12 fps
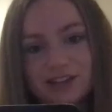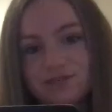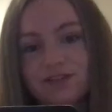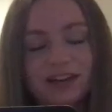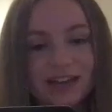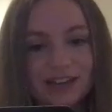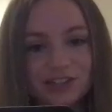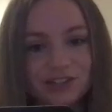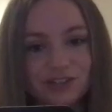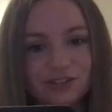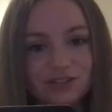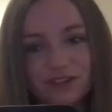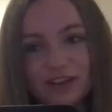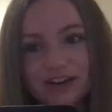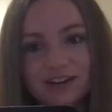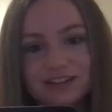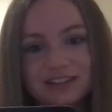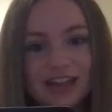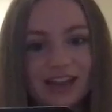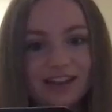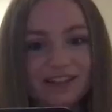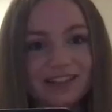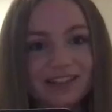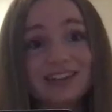financial figures, and
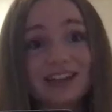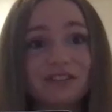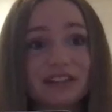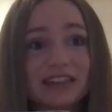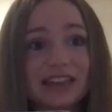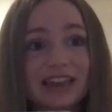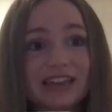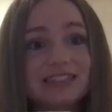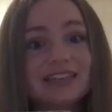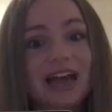that's never the case,